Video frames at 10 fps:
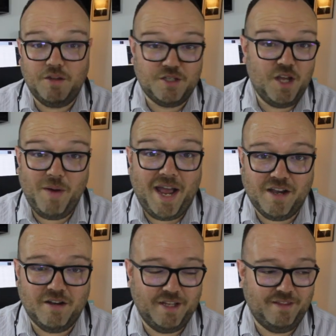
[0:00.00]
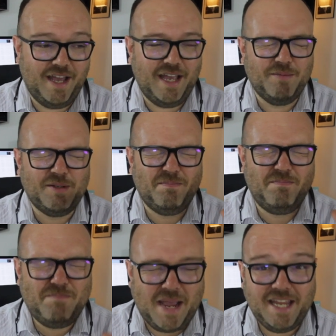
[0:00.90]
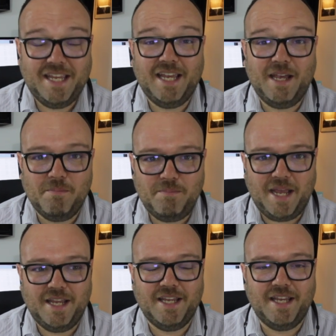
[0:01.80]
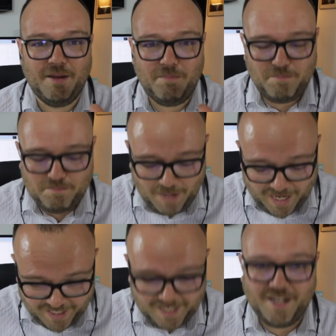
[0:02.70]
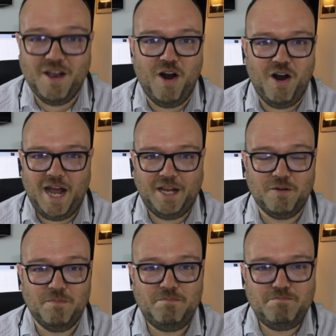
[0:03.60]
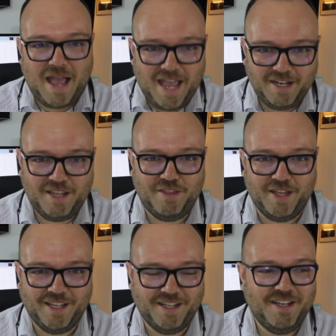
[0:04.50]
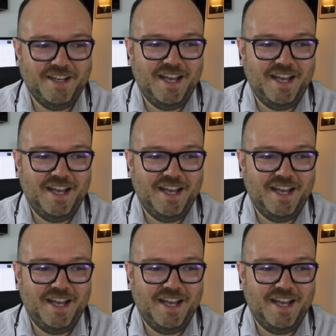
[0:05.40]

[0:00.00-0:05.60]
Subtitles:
And there's no aircon in there. It was baking, baking, baking hot. I could barely think.